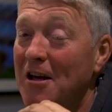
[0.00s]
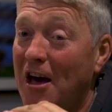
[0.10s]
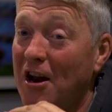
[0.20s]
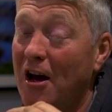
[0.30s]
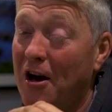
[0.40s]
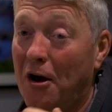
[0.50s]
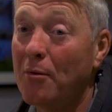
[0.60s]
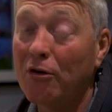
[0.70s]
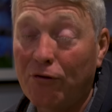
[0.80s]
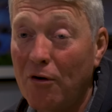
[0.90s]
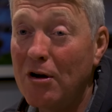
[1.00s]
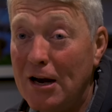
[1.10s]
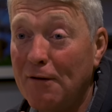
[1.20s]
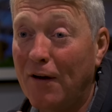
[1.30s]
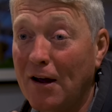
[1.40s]
and I, and I was
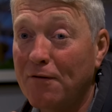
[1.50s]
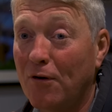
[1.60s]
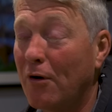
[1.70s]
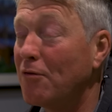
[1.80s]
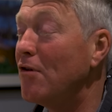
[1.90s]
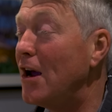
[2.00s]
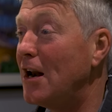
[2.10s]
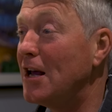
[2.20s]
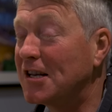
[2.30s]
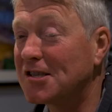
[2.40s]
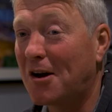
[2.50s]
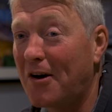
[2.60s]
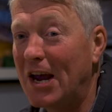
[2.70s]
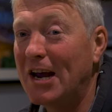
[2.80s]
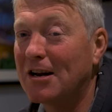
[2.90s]
really thankful and really
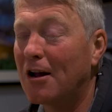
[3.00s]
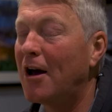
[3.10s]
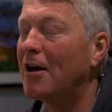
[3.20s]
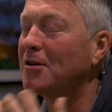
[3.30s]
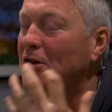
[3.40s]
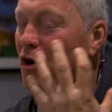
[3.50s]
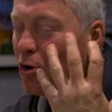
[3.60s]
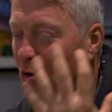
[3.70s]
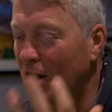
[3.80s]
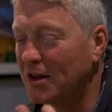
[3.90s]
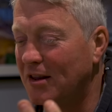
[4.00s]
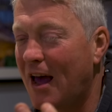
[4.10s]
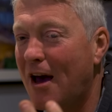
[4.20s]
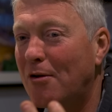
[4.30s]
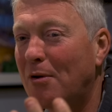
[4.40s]
excited like and cooling
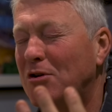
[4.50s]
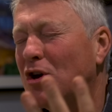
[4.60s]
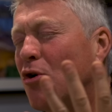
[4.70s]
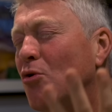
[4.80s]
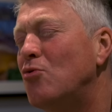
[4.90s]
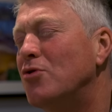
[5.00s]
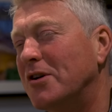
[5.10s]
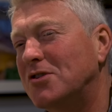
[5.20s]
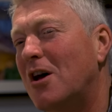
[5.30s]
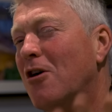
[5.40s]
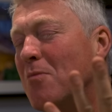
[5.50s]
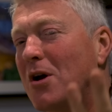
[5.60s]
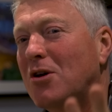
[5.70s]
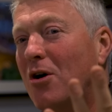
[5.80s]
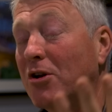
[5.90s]
down coolness oh
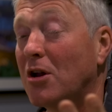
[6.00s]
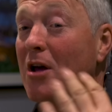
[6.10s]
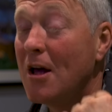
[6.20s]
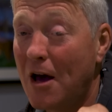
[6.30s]
my god and